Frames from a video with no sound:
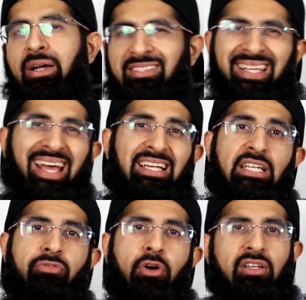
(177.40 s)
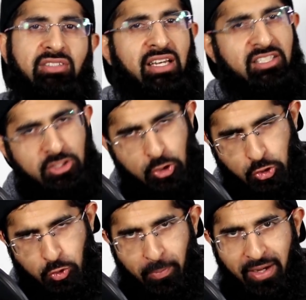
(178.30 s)
But sadly for us, and it's a
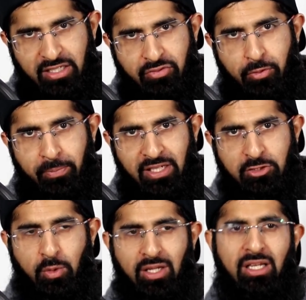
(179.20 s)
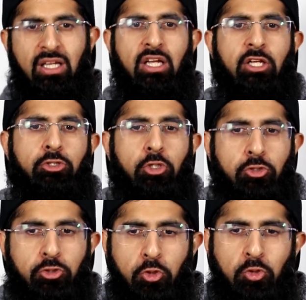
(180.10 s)
good reminder for me as well,
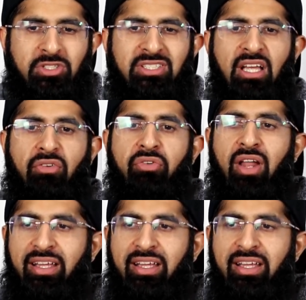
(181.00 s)
to do stuff